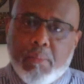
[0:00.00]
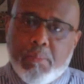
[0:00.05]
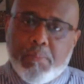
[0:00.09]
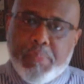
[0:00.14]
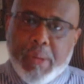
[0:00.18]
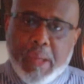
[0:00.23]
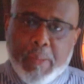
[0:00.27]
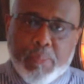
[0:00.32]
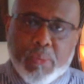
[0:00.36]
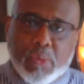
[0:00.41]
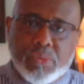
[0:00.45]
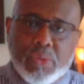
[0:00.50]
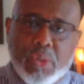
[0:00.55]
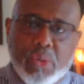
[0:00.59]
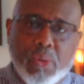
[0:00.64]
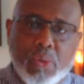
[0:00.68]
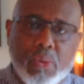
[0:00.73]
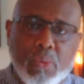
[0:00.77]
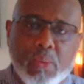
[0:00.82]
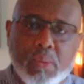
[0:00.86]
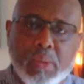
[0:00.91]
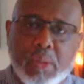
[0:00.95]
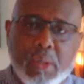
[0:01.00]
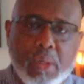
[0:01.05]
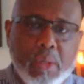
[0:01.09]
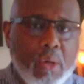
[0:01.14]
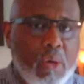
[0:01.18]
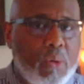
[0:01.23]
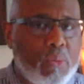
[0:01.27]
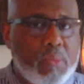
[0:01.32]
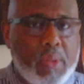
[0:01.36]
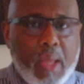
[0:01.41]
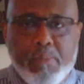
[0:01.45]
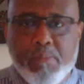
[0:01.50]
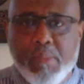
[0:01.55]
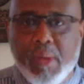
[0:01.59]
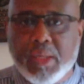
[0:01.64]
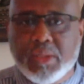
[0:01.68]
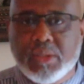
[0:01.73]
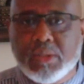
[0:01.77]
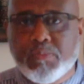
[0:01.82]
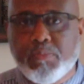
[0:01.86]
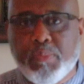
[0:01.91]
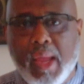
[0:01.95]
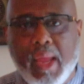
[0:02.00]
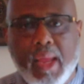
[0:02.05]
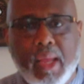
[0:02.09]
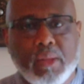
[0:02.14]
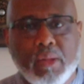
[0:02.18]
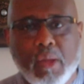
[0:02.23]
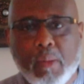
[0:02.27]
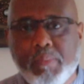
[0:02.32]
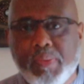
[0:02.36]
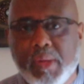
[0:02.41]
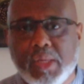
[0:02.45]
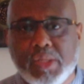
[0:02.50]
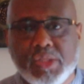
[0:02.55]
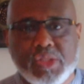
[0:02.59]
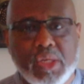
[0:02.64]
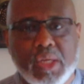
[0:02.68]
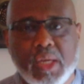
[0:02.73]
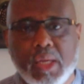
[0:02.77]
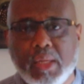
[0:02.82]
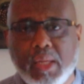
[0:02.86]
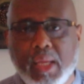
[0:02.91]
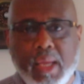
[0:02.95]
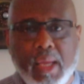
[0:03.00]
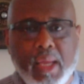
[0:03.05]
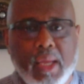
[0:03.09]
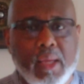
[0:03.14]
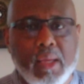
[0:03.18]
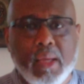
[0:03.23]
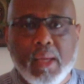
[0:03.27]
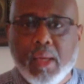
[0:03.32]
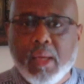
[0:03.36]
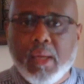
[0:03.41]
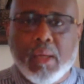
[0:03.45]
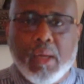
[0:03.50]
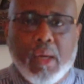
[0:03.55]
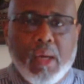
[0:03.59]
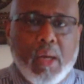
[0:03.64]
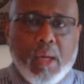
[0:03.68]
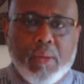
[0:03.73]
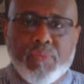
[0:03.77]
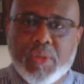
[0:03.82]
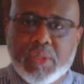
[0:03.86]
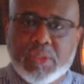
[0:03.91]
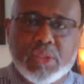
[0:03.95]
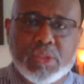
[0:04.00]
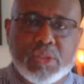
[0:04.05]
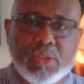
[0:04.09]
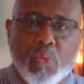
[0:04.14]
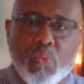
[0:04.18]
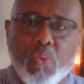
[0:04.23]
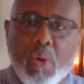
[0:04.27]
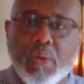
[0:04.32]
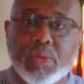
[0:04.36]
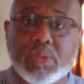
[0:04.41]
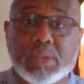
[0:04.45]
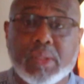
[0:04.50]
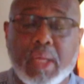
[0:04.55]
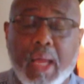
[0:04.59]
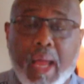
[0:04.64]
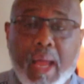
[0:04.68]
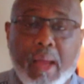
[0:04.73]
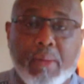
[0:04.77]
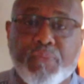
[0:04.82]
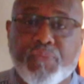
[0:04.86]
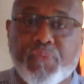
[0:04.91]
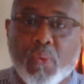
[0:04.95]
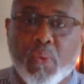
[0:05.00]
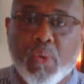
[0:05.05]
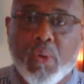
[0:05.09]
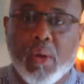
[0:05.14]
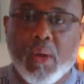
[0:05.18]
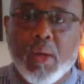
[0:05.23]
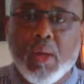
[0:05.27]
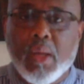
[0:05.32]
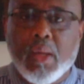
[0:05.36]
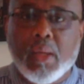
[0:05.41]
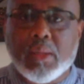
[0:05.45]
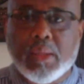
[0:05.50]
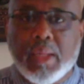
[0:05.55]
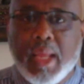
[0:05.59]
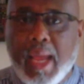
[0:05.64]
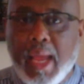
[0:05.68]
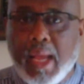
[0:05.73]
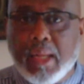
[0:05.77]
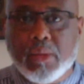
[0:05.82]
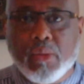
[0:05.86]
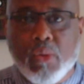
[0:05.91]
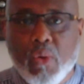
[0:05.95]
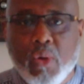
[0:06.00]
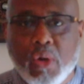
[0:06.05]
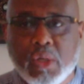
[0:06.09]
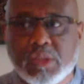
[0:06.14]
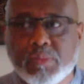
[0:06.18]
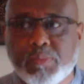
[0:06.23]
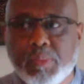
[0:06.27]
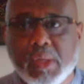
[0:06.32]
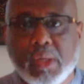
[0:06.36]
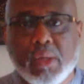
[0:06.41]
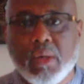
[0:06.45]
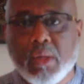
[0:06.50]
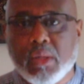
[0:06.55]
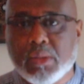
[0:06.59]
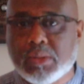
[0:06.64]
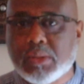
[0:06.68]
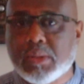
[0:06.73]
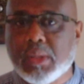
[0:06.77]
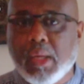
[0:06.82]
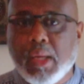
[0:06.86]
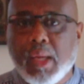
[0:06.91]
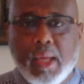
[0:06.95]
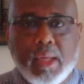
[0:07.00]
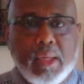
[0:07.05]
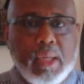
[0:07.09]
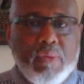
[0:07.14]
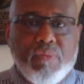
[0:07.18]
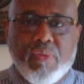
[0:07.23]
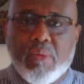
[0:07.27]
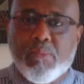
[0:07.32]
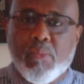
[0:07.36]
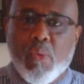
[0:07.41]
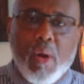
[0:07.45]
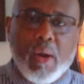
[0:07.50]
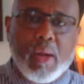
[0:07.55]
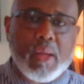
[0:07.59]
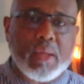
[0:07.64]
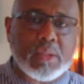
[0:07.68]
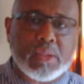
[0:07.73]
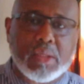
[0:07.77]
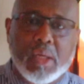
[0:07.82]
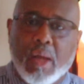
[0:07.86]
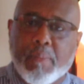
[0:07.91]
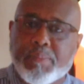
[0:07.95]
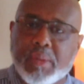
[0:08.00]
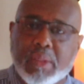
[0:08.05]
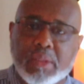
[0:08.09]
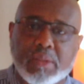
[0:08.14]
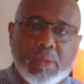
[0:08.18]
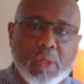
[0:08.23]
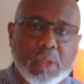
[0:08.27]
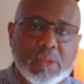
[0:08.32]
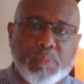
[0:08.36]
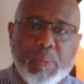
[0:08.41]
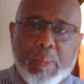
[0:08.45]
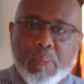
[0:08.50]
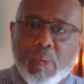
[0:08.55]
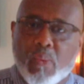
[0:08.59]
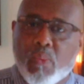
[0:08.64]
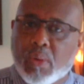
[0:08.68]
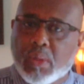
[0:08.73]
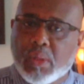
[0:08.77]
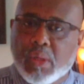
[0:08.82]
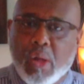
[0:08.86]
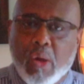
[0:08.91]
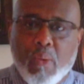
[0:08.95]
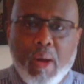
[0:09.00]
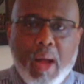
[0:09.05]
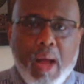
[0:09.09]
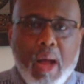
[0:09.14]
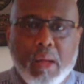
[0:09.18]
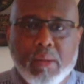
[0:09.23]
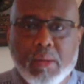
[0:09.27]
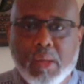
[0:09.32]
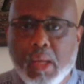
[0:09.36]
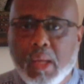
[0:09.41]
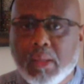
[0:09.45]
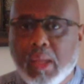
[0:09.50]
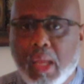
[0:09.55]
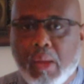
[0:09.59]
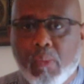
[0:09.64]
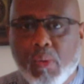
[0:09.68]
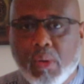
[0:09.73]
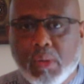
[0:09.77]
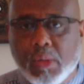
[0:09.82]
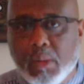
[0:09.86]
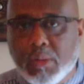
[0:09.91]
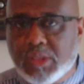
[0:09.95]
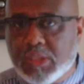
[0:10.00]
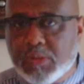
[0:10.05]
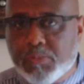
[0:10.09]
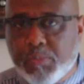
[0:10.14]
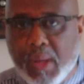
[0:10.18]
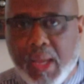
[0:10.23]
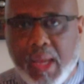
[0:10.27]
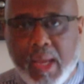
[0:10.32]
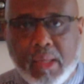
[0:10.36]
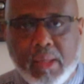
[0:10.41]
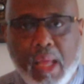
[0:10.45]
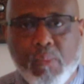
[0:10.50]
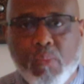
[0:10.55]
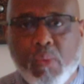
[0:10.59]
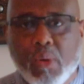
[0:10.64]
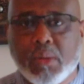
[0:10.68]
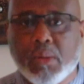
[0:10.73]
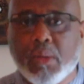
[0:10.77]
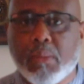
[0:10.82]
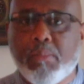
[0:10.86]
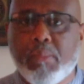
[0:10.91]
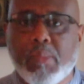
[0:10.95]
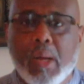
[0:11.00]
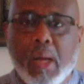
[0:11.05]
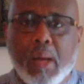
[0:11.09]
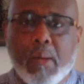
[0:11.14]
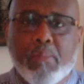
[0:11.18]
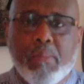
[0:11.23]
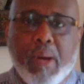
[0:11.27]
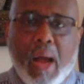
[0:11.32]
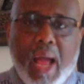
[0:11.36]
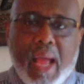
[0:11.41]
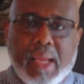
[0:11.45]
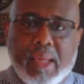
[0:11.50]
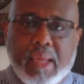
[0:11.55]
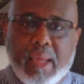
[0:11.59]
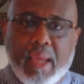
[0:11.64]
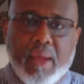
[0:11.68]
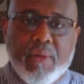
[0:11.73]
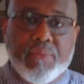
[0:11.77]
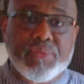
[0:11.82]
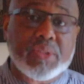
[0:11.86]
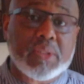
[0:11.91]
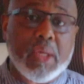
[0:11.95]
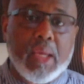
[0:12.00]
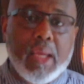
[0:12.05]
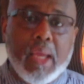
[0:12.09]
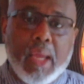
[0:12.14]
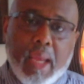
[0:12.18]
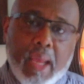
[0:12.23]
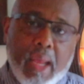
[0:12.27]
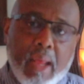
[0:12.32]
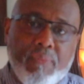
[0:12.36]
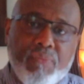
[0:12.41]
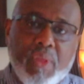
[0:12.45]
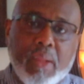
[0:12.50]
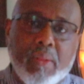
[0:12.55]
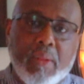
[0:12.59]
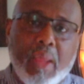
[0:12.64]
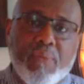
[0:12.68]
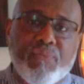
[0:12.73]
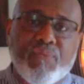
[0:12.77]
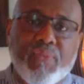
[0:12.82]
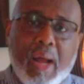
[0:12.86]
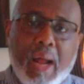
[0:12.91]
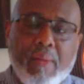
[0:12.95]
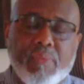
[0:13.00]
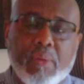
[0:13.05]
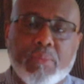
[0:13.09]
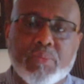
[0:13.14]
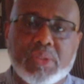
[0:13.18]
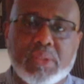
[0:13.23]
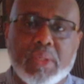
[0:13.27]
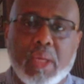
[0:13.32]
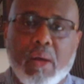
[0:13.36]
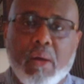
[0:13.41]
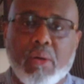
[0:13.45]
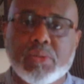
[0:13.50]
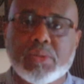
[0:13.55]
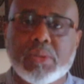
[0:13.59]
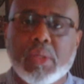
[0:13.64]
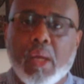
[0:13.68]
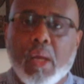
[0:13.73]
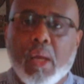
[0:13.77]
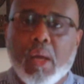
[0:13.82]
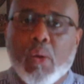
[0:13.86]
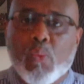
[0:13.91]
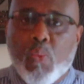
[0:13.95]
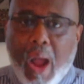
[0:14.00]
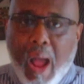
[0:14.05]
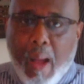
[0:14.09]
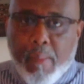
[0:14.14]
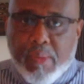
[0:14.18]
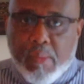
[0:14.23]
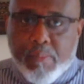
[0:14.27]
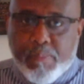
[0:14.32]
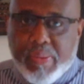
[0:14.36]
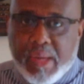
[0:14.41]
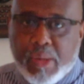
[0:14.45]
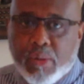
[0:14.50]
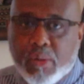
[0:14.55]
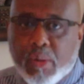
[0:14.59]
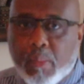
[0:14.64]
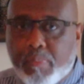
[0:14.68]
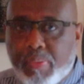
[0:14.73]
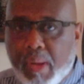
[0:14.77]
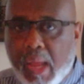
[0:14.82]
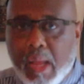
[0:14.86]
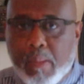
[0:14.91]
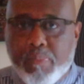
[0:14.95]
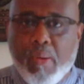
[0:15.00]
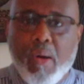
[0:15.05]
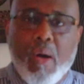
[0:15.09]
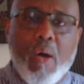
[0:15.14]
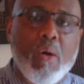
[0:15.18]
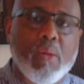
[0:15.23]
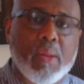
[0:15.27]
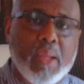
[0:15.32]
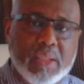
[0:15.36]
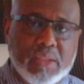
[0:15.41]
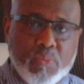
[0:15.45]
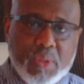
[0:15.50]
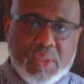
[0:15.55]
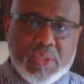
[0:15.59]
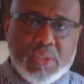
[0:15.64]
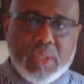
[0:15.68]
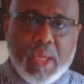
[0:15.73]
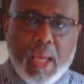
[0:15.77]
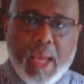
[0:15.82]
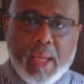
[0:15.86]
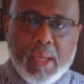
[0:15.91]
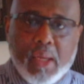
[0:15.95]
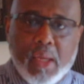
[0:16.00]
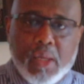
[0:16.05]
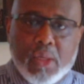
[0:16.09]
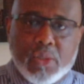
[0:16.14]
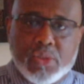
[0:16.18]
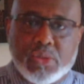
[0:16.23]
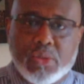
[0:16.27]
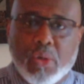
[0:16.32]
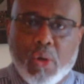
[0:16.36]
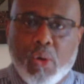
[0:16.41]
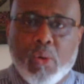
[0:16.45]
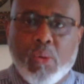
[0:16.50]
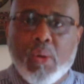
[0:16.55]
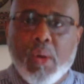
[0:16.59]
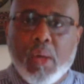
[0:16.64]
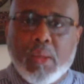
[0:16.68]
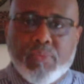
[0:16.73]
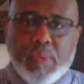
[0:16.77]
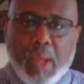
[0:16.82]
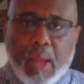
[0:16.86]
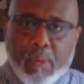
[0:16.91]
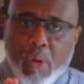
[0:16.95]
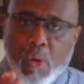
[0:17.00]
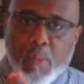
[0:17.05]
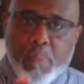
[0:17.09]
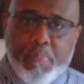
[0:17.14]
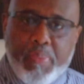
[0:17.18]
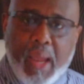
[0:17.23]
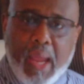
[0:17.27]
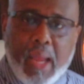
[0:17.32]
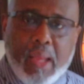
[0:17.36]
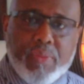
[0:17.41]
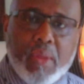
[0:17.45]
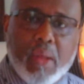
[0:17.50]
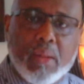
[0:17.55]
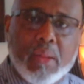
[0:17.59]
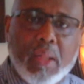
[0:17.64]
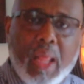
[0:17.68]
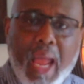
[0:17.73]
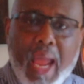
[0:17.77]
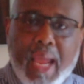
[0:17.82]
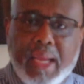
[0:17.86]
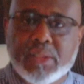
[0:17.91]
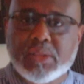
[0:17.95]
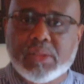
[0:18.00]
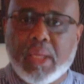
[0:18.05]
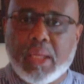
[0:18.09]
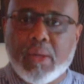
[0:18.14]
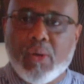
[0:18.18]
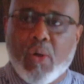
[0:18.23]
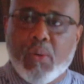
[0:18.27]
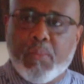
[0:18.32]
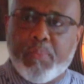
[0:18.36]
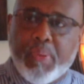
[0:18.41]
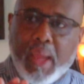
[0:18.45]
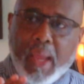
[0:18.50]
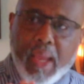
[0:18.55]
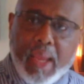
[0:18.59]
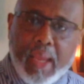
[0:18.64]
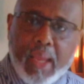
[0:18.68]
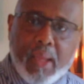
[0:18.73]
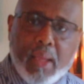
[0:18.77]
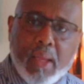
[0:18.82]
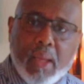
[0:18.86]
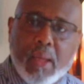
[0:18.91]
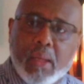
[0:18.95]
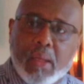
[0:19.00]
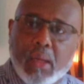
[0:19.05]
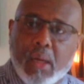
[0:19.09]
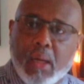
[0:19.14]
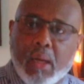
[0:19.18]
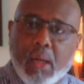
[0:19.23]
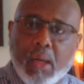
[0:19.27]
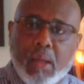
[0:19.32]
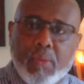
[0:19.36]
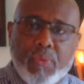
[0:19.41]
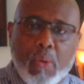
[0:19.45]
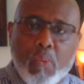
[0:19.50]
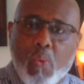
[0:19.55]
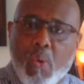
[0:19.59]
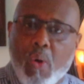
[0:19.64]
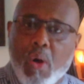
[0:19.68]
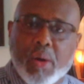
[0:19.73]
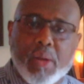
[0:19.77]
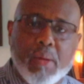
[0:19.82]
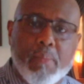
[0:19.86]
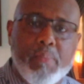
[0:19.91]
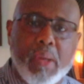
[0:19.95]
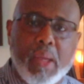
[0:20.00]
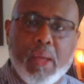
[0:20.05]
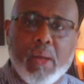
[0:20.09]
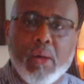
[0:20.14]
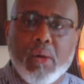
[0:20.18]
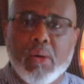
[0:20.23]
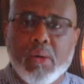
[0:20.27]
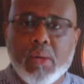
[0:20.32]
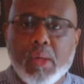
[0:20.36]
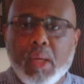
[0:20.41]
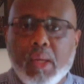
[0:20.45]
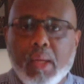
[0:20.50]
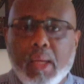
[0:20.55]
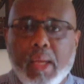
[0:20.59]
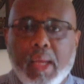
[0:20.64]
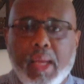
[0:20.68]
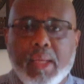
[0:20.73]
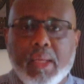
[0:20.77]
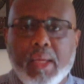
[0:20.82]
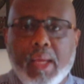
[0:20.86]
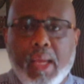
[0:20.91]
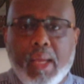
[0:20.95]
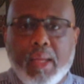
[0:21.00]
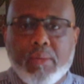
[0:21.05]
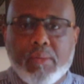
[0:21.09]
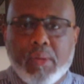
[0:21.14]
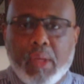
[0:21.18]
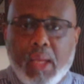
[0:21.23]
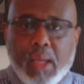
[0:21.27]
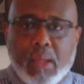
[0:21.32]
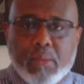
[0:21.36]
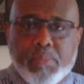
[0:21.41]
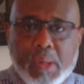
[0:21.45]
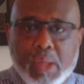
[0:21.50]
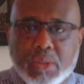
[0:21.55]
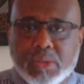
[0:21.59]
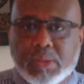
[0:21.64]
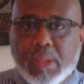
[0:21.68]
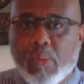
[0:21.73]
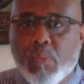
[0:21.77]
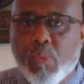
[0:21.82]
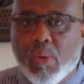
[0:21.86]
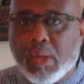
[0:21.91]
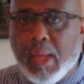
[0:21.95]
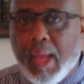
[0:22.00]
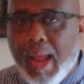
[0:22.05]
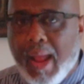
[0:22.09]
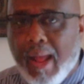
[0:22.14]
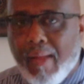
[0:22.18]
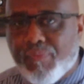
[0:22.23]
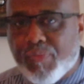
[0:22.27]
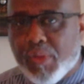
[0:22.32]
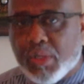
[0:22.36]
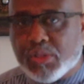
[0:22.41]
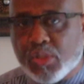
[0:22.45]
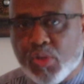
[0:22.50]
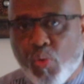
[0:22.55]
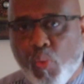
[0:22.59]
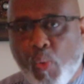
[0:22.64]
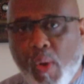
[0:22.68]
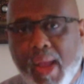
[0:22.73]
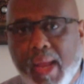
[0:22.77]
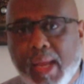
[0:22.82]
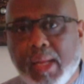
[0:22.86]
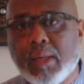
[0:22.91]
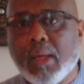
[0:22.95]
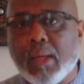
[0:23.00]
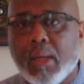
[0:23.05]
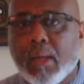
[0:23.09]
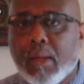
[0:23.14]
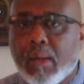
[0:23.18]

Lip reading: people do. You know, they miss paying their PG&E. This is the worst time for landlords and even mortgage companies, because people want to go out, they want to spend, they want to buy gifts, and then they find themselves robbing Peter to pay Paul, as we say. So they don't pay their lights, they don't pay the water bill, and because they want to have this great